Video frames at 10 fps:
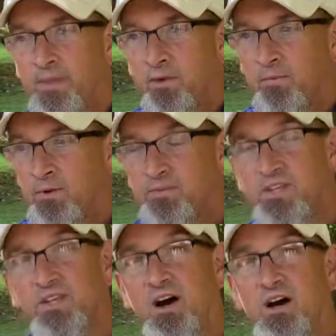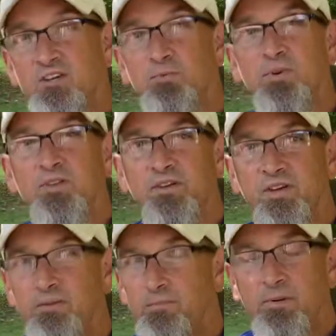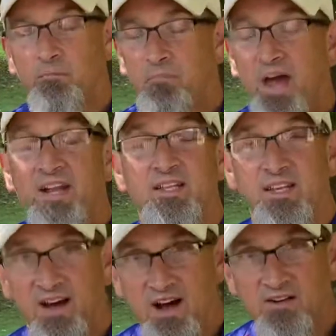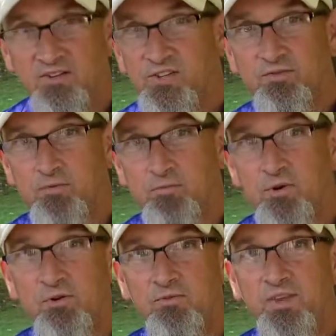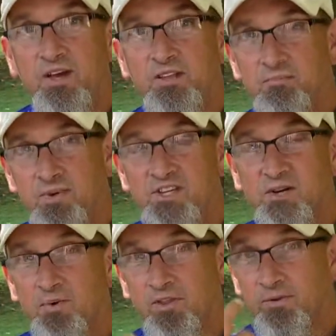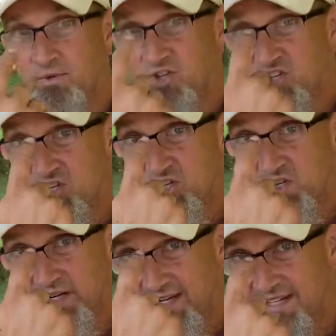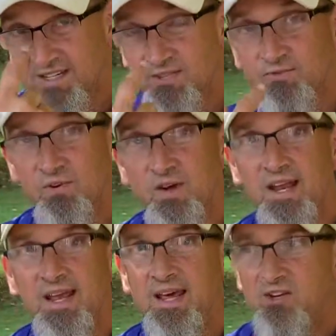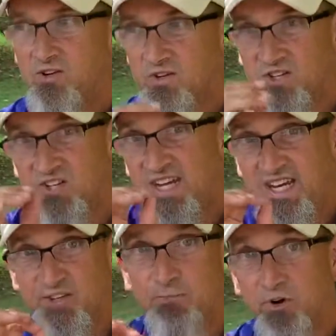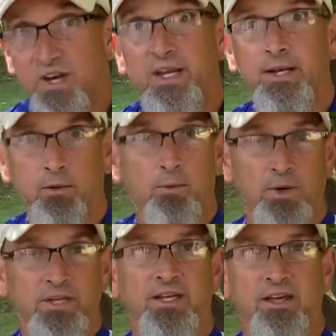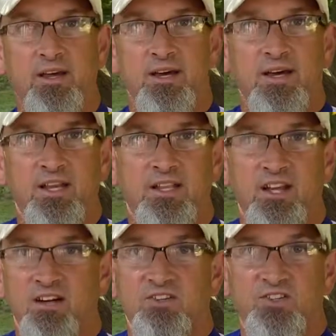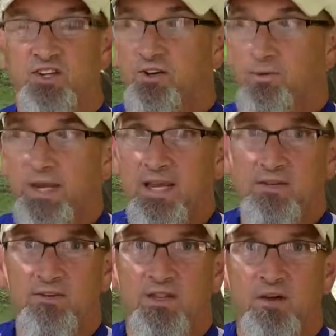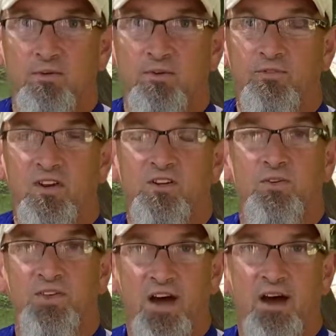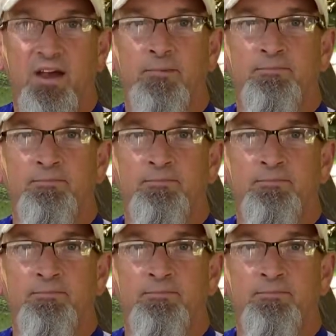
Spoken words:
When he was in the hospital, he begged the doctors to remove the musket ball that was still in his forehead. You could see his brain working, and the doctor said, "No, we can't do that. We're afraid you'll die."